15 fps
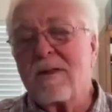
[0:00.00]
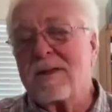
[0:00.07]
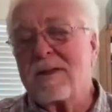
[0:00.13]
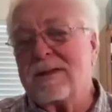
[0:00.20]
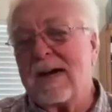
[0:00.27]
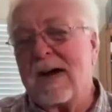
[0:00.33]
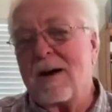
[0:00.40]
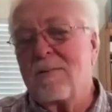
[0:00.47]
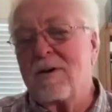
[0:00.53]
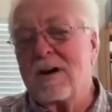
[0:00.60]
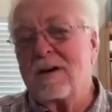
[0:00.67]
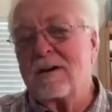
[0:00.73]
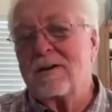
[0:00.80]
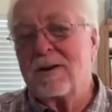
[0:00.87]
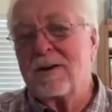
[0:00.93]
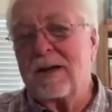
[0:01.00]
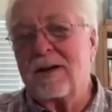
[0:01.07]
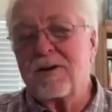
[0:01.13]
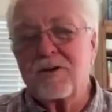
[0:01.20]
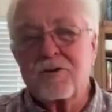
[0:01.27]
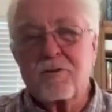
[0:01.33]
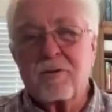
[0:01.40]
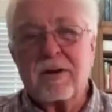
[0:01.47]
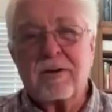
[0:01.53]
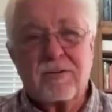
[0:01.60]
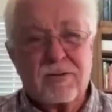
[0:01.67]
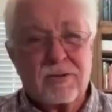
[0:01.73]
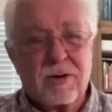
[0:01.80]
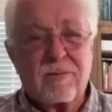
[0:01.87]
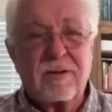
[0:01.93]
the dominant industry is
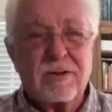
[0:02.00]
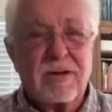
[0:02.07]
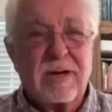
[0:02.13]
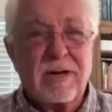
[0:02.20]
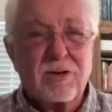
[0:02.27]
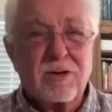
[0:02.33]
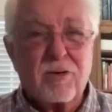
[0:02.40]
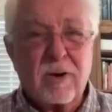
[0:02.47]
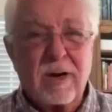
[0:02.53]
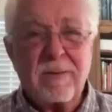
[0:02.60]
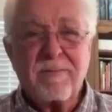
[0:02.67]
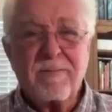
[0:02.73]
service industry,